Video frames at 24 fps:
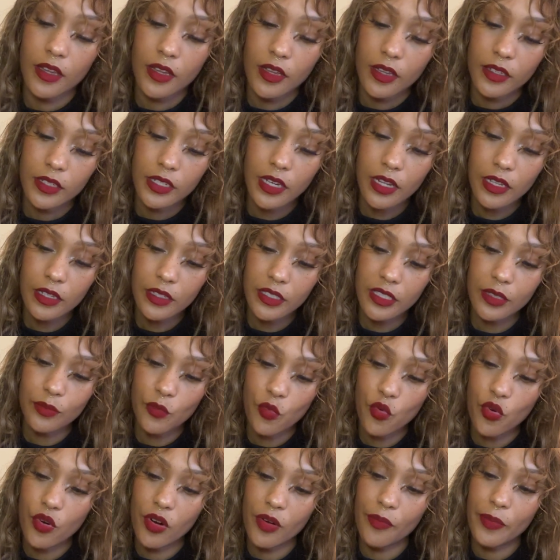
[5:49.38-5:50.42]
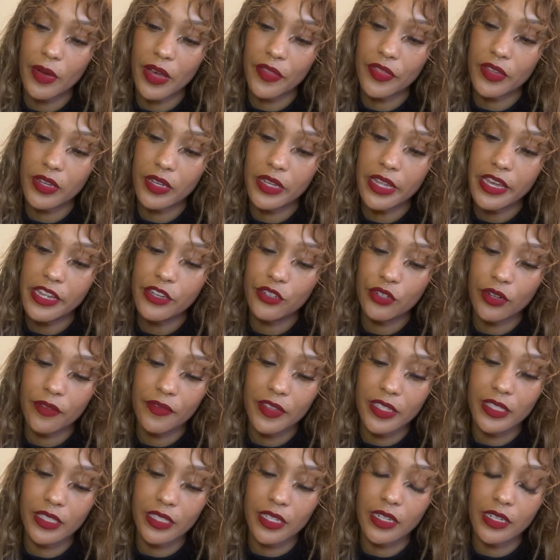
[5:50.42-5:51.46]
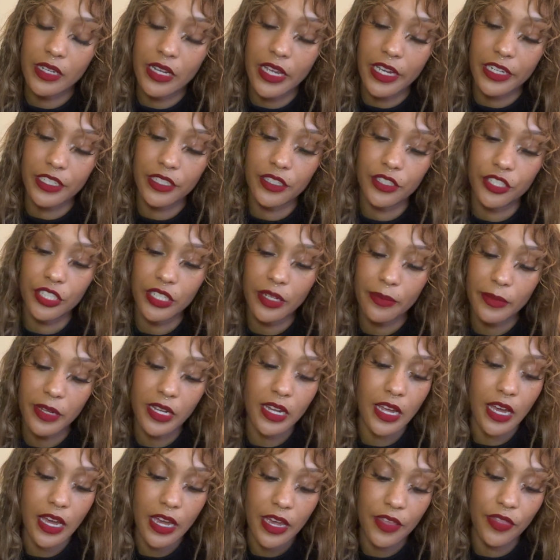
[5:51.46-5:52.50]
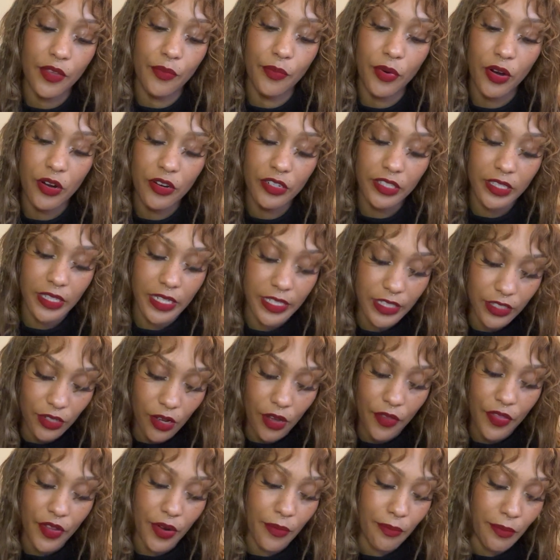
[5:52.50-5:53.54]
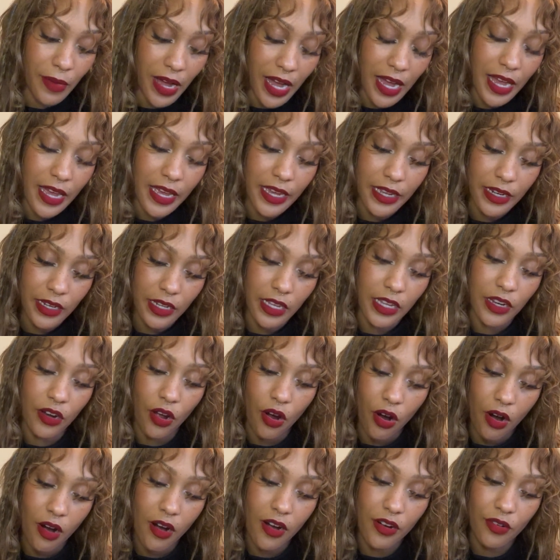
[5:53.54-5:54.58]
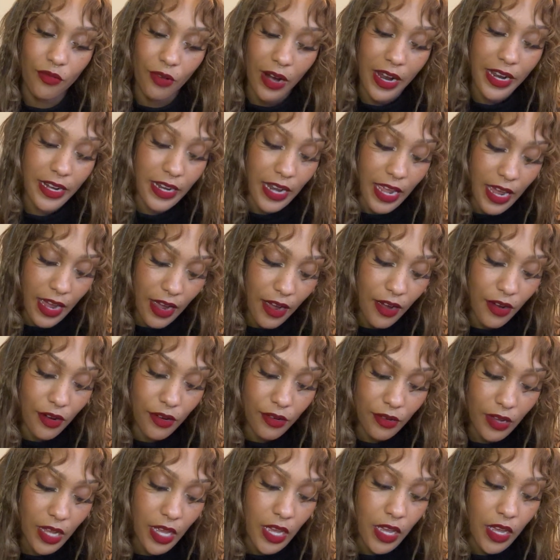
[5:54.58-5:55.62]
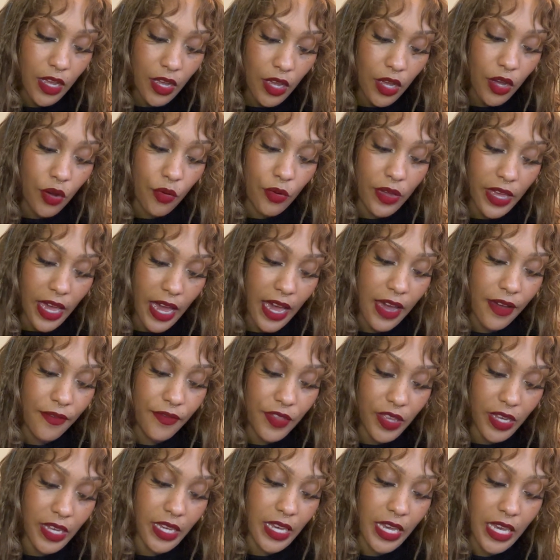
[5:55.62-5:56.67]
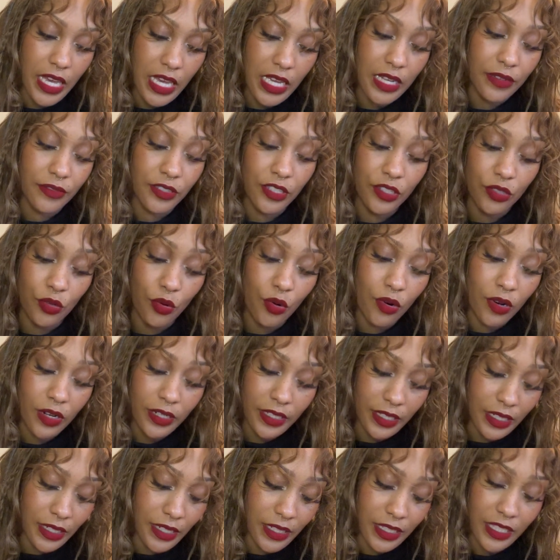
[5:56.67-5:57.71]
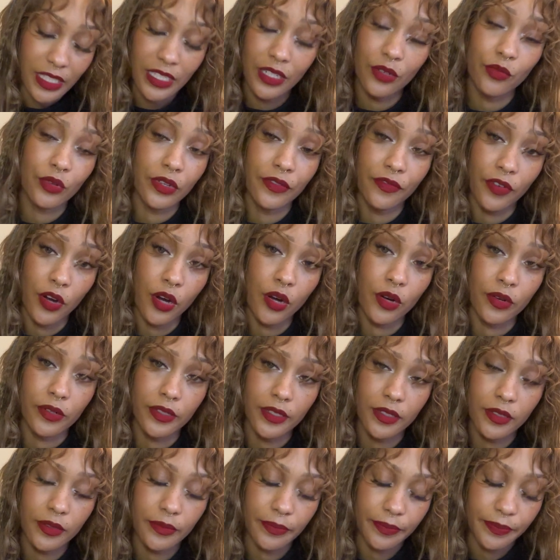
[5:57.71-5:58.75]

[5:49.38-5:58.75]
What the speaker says: Tell us more about the nature of this connection, Gemini, and the person that's on their mind and heart right now. We have the King of Swords, and it's in reverse.